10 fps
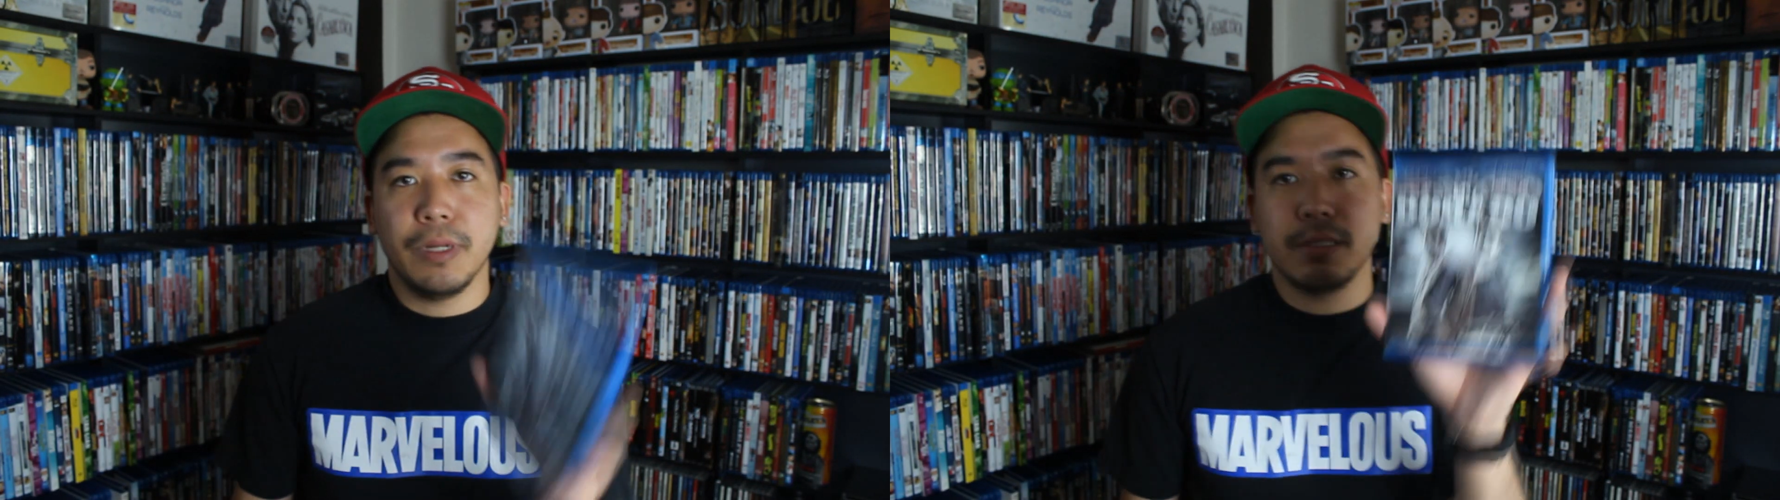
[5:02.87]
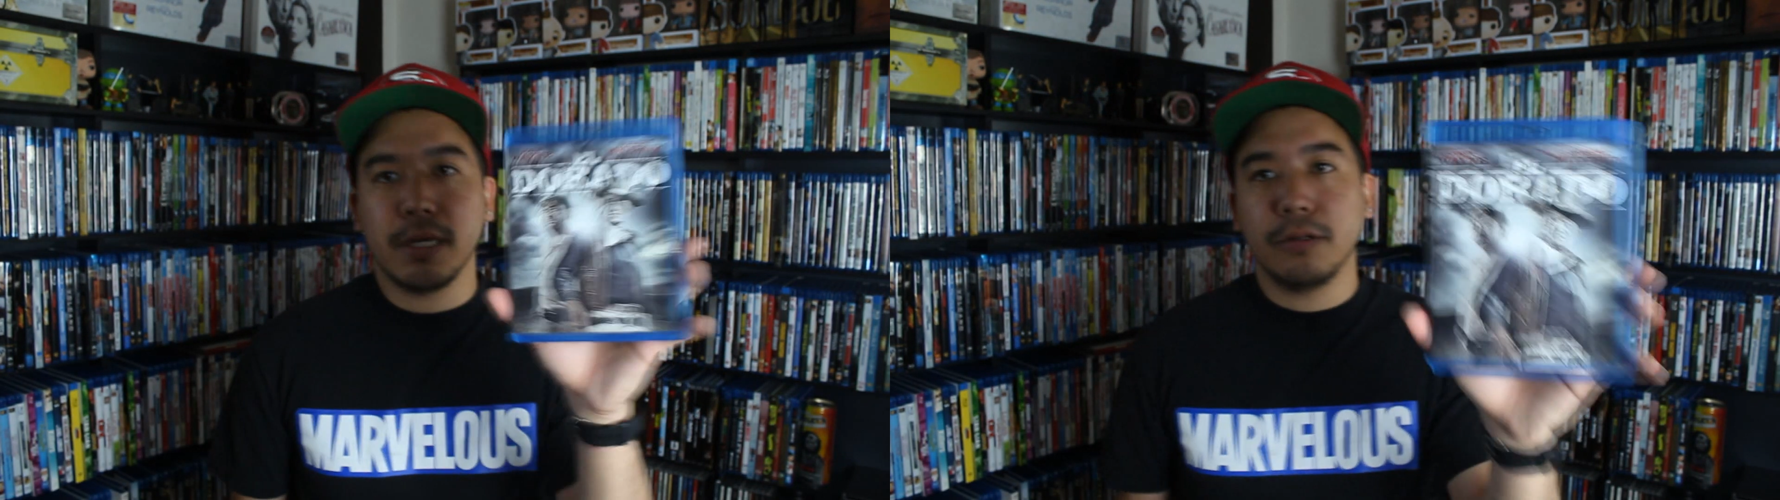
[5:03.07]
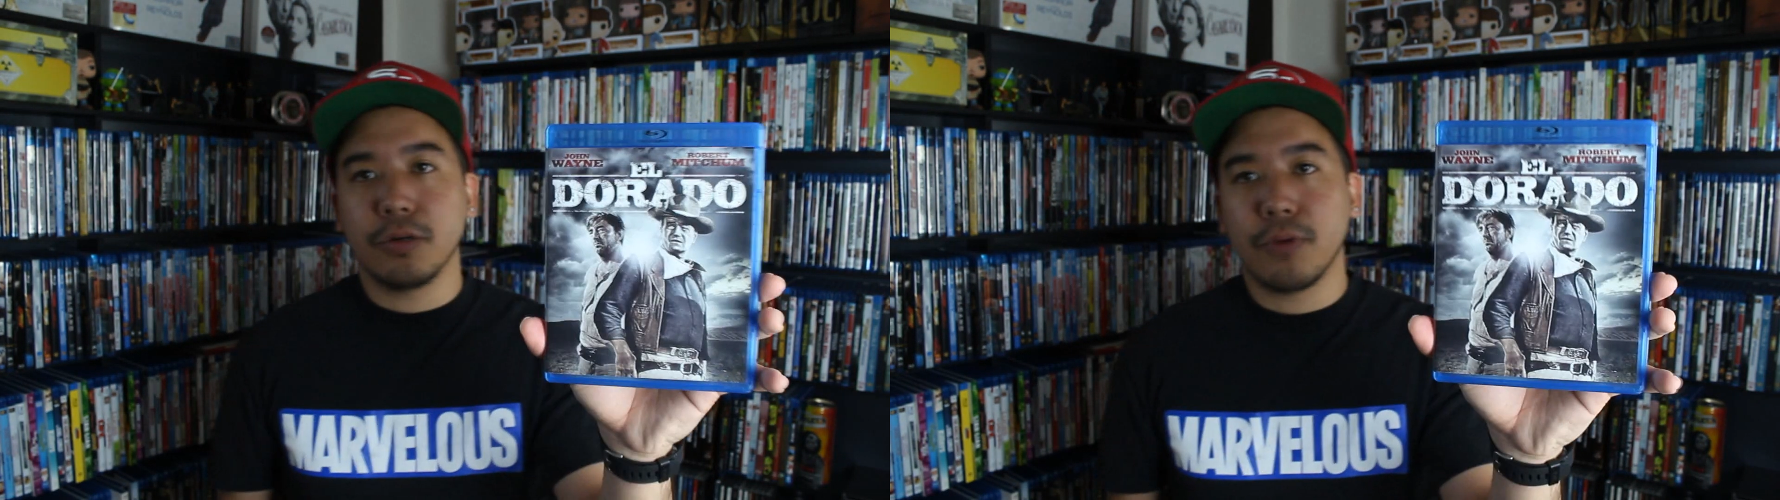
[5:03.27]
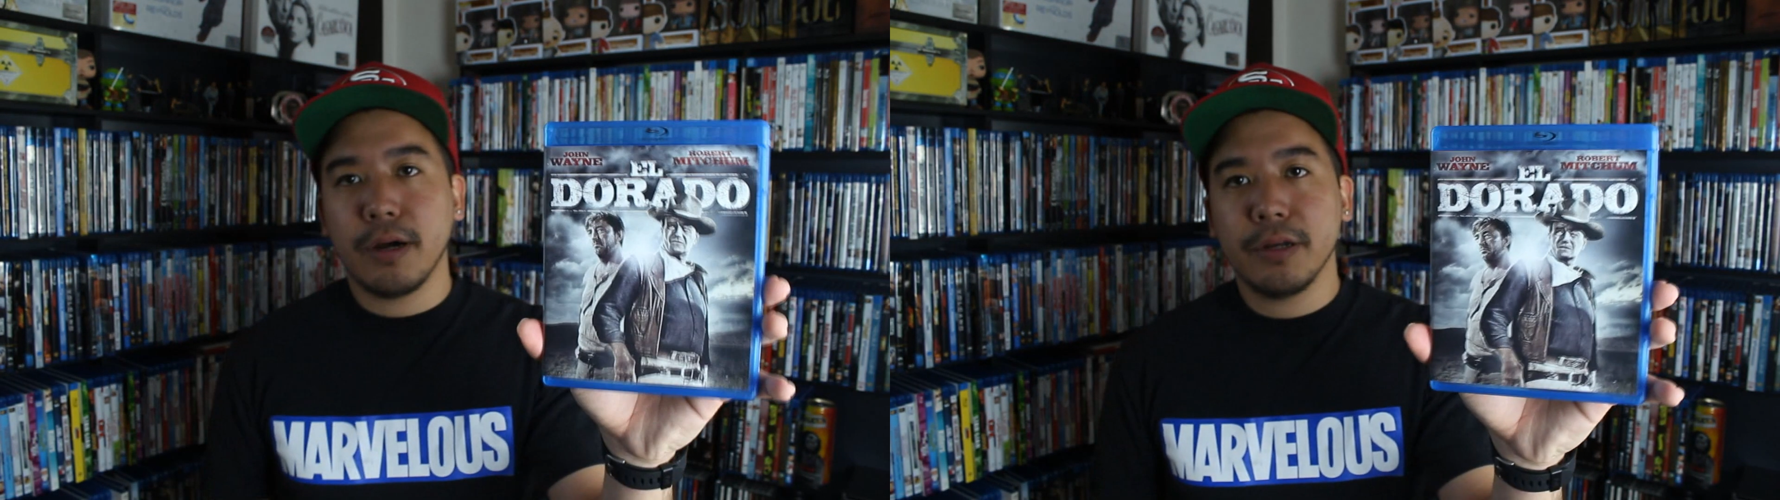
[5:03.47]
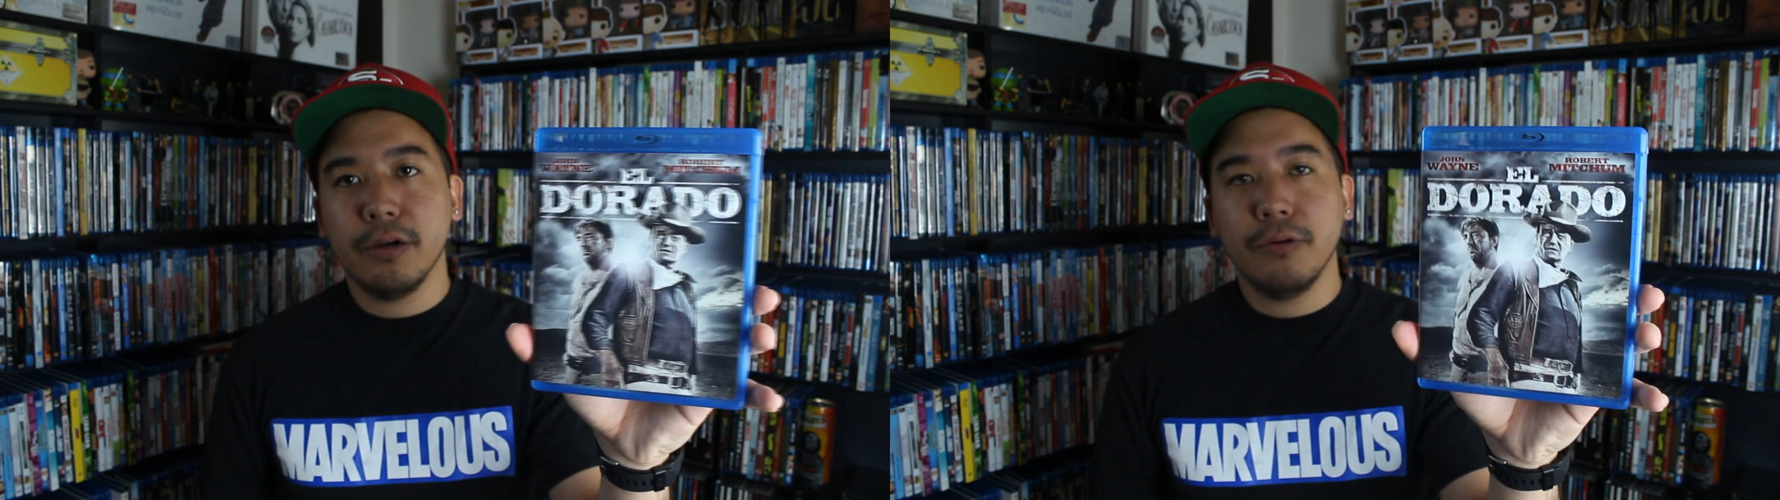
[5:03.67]
and it's El
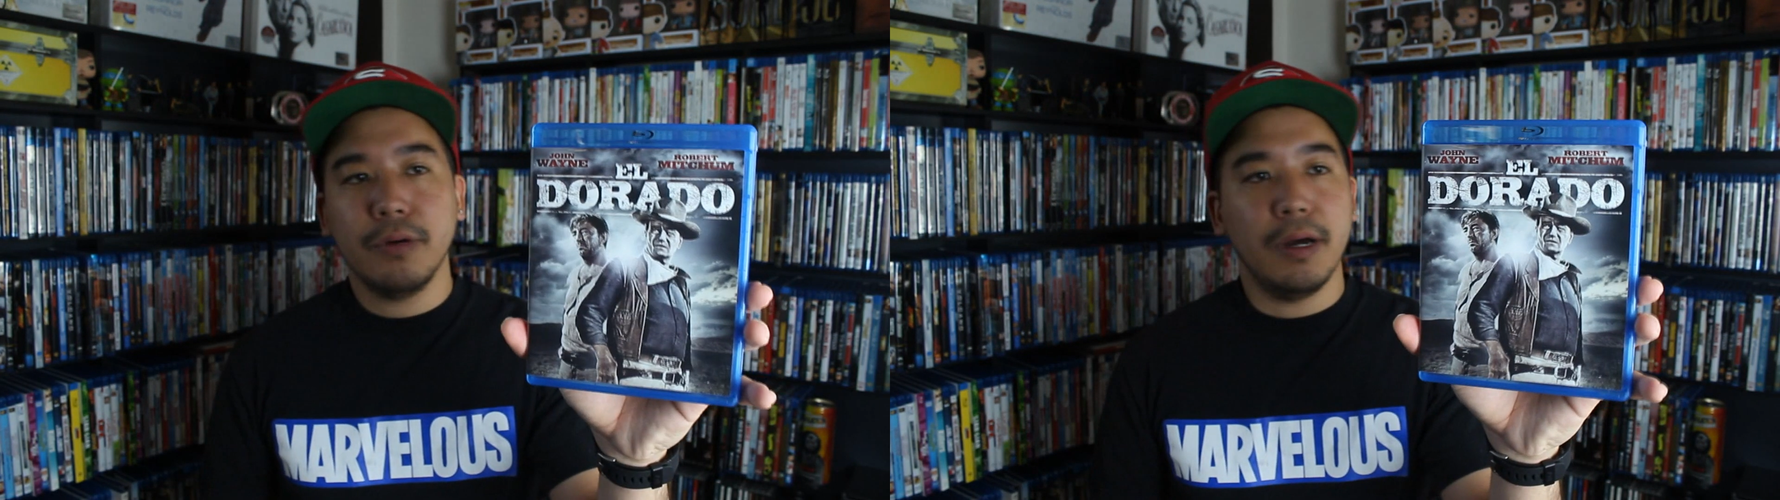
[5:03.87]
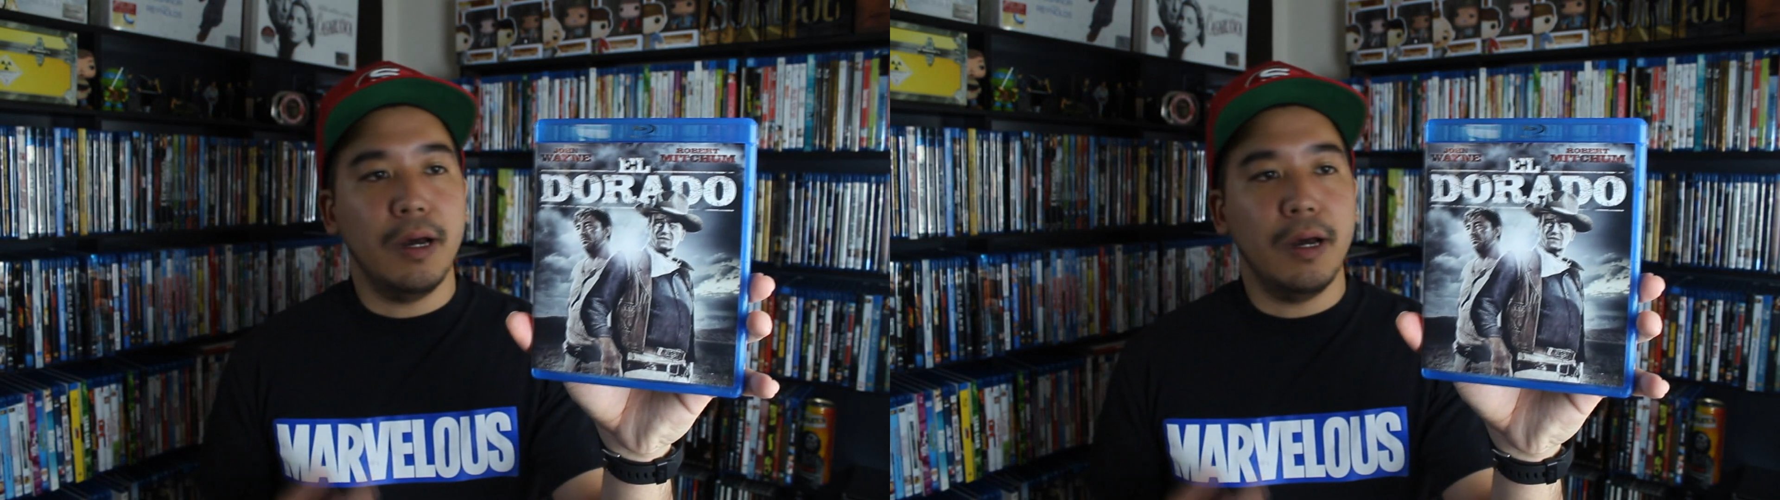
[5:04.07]
Dorado.